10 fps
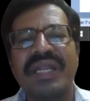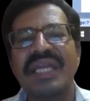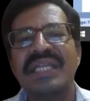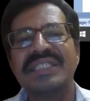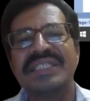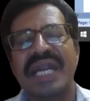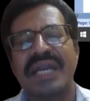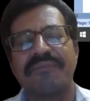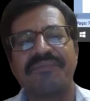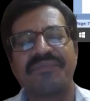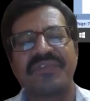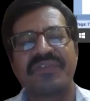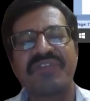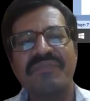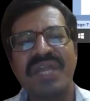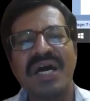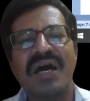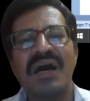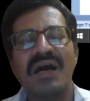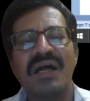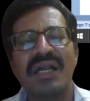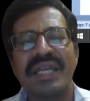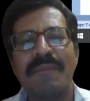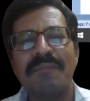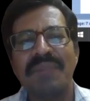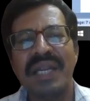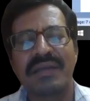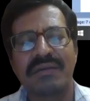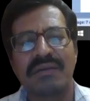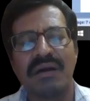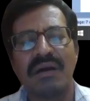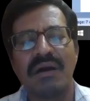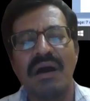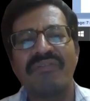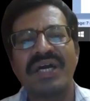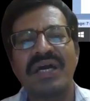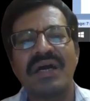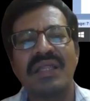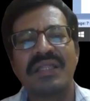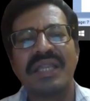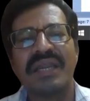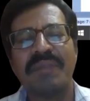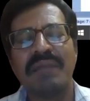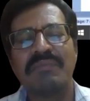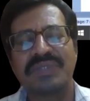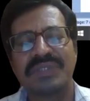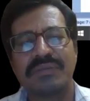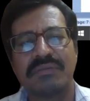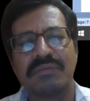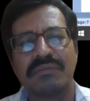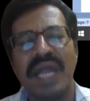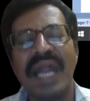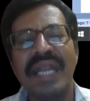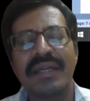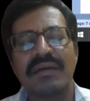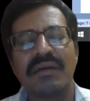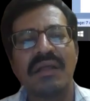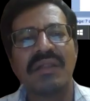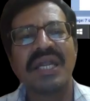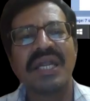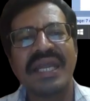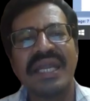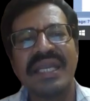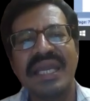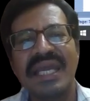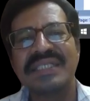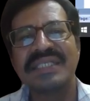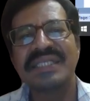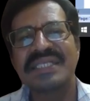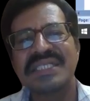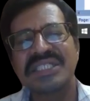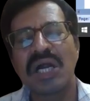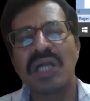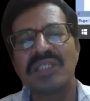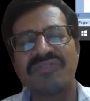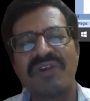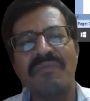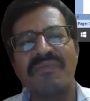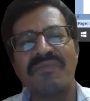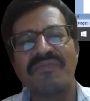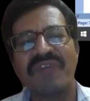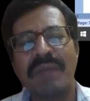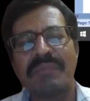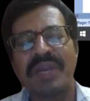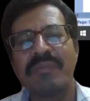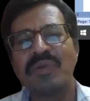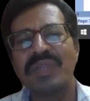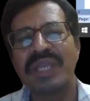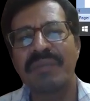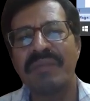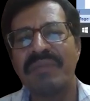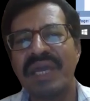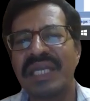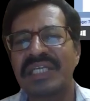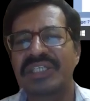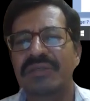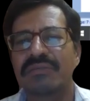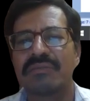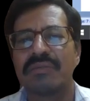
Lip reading: DNA strand. From the template of the 3' end, the DNA synthesis starts from 5' to 3' direction.